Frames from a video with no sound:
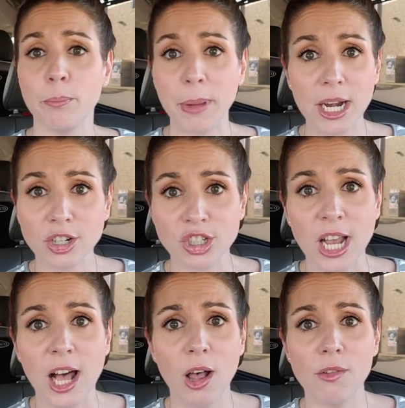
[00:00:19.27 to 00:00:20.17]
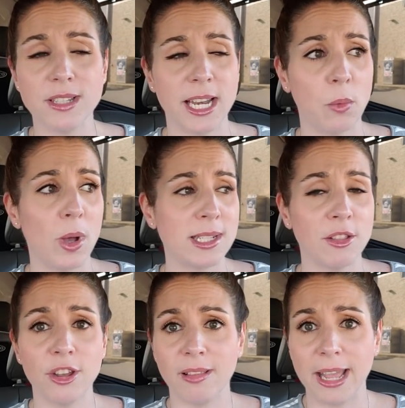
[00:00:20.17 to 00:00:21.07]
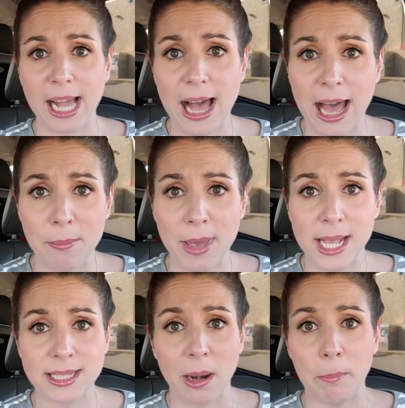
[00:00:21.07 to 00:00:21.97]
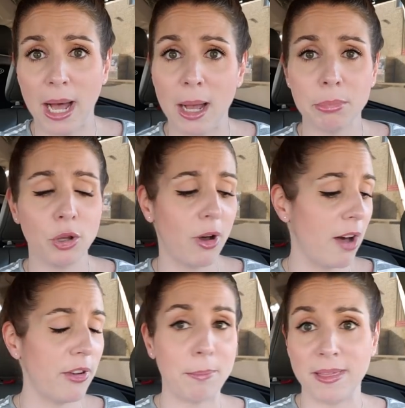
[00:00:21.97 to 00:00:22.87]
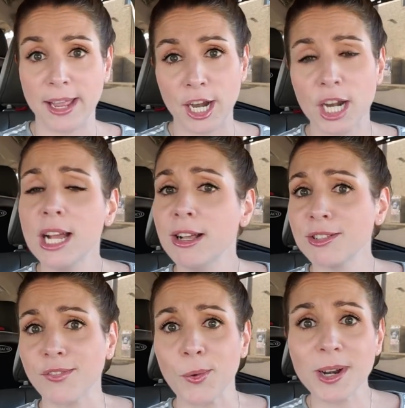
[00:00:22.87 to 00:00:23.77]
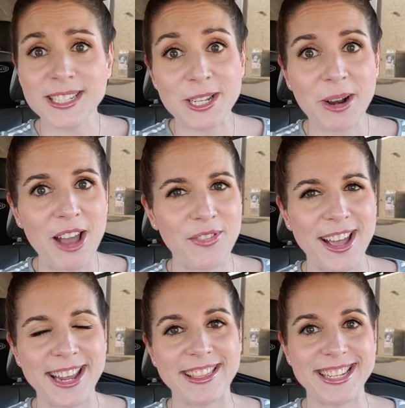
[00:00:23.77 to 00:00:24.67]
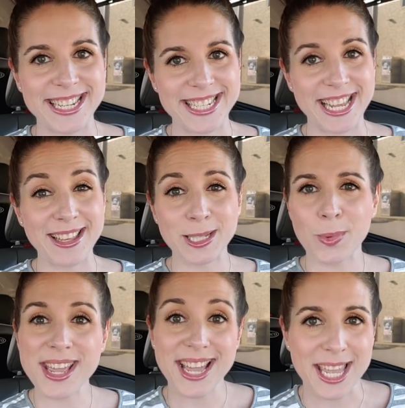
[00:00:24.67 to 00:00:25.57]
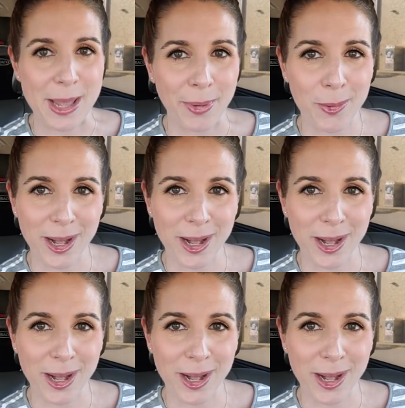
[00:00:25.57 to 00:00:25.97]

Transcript: bare shelves and it wasn't looking like a hot mess and a bomb blew off up in there. So if you want to see what I found at the DT this week, keep on